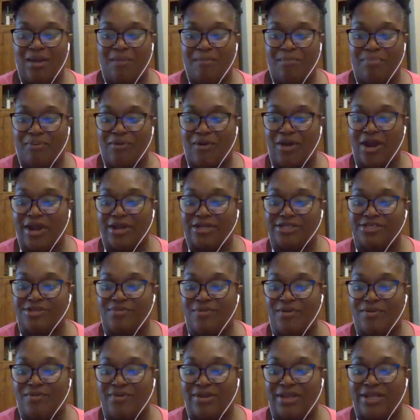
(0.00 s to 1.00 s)
prayer to
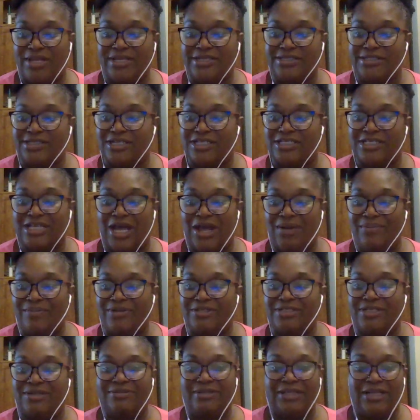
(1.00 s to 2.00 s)
be released. It's
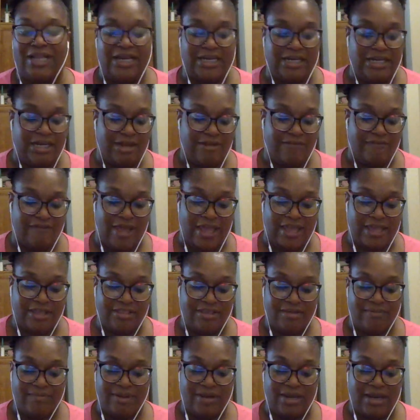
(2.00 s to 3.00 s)
almost something like the
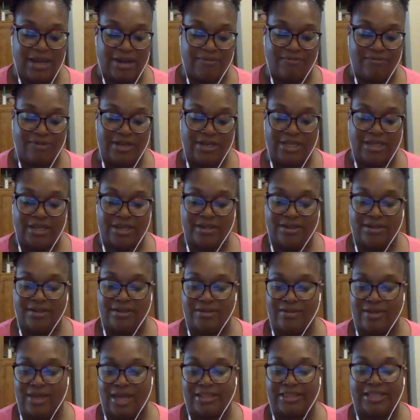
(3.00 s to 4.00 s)
Leviathan, but not really.
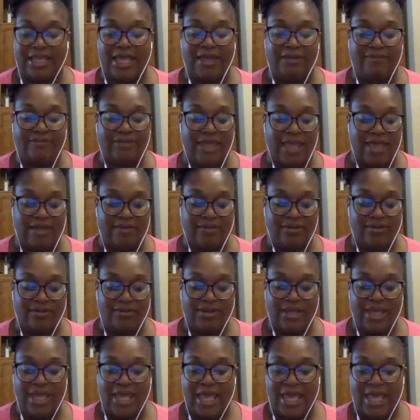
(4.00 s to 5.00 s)
You have to have the
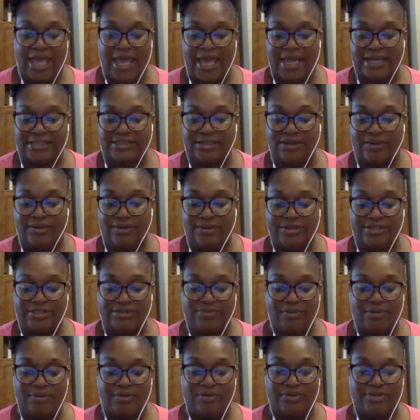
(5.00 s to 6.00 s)
Holy, ask the Holy
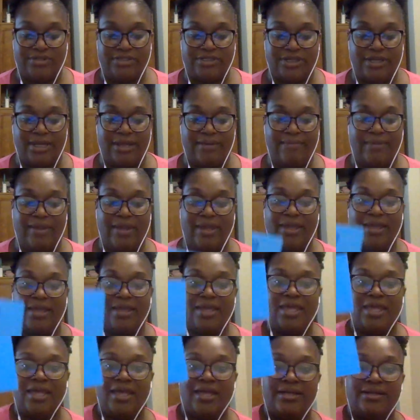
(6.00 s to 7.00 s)
Spirit to come in.
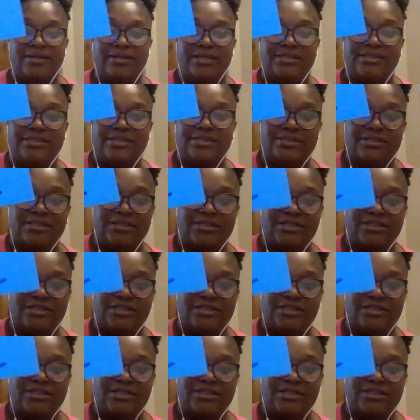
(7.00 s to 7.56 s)
This is a